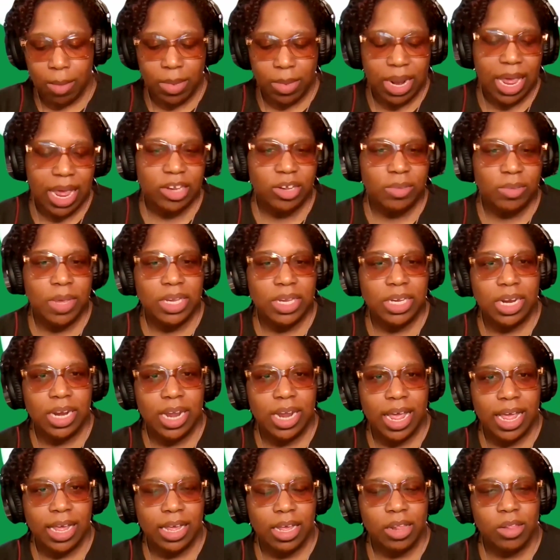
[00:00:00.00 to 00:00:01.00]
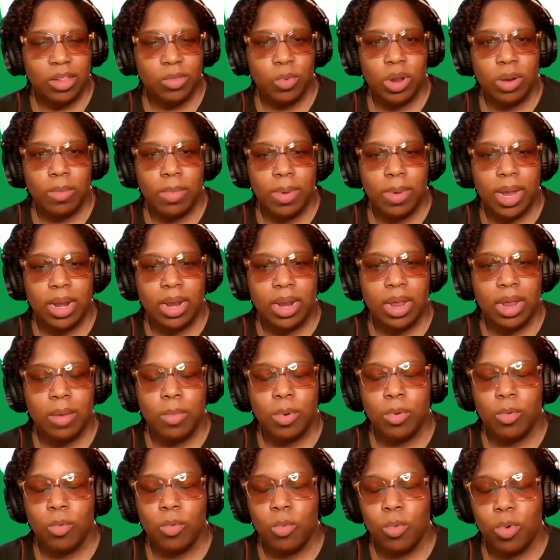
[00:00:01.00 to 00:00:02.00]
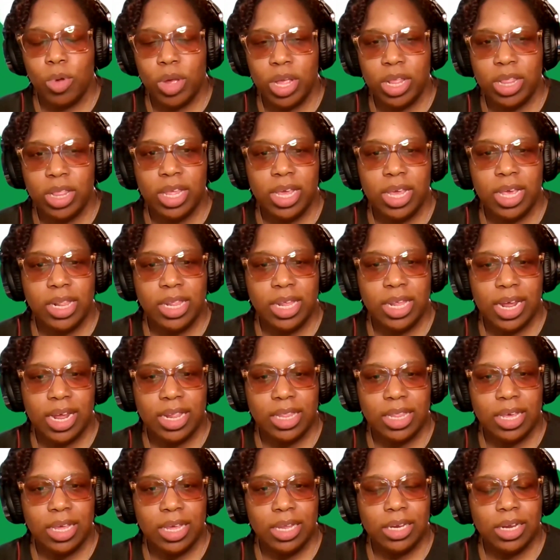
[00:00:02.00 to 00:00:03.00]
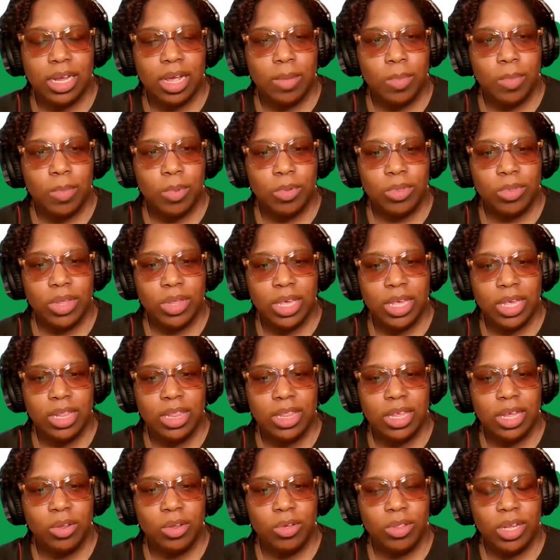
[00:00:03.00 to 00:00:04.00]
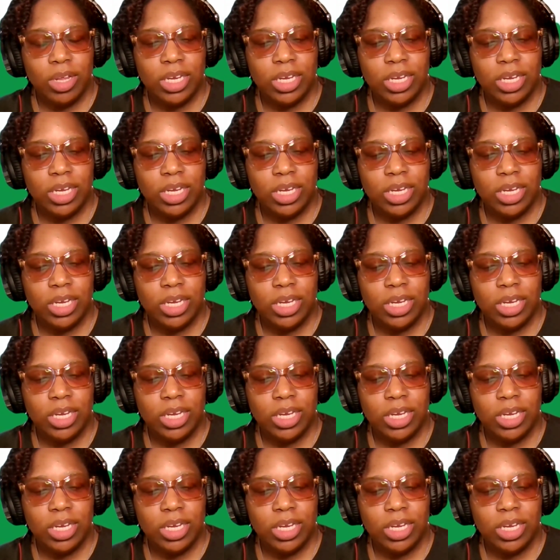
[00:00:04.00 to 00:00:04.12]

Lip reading: I'm glad you mentioned that, because one of my number one things that I teach couples is to do the